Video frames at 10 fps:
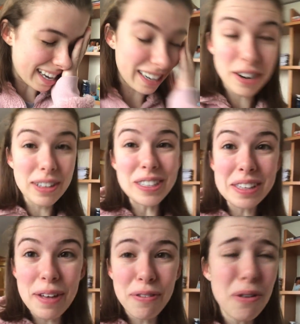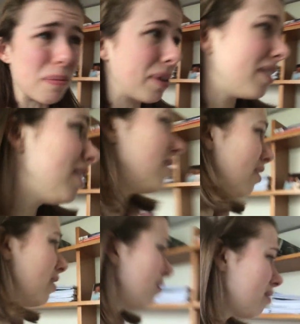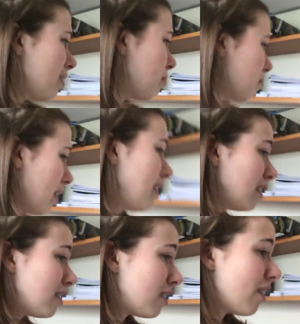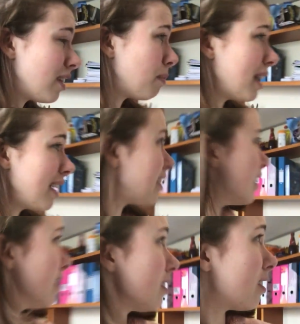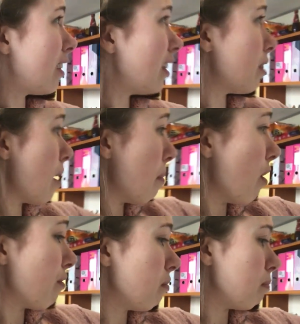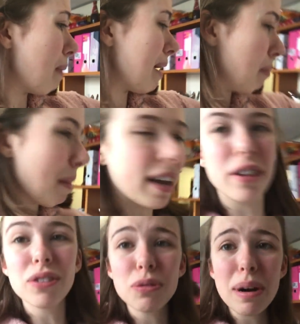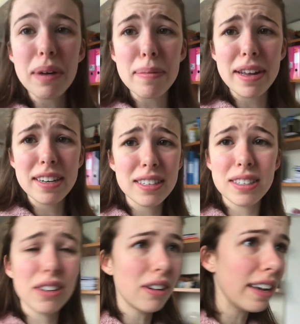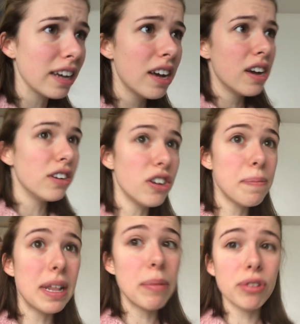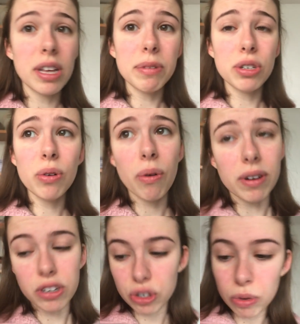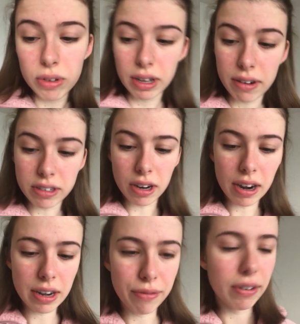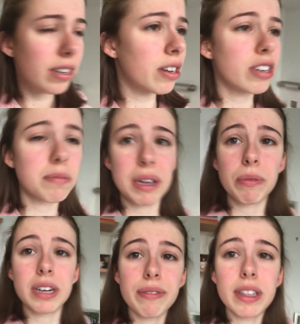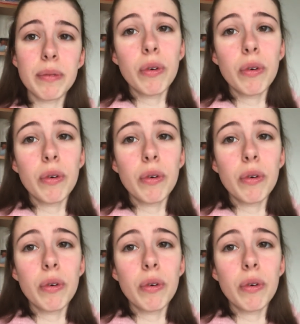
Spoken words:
And I know it's not their fault because, you know, they didn't design the place. They didn't design that their bathroom backing onto where my bed is. So, like, no blame on them at all. And sure, they're entirely free to go to bed whenever they